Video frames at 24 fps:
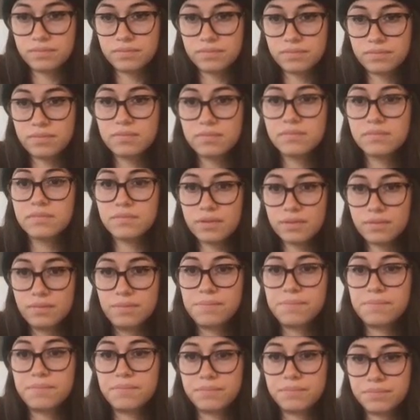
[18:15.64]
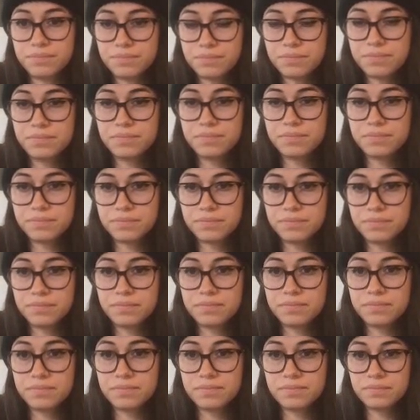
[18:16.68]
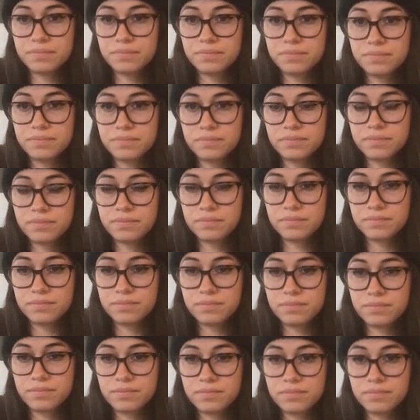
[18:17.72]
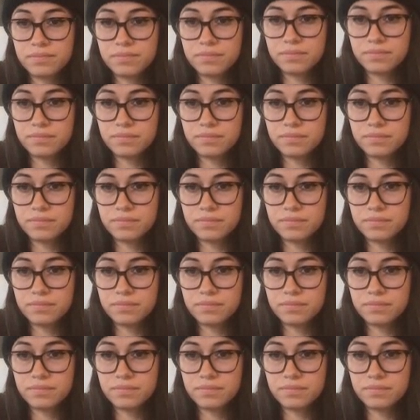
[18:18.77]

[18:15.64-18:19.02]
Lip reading: (silent)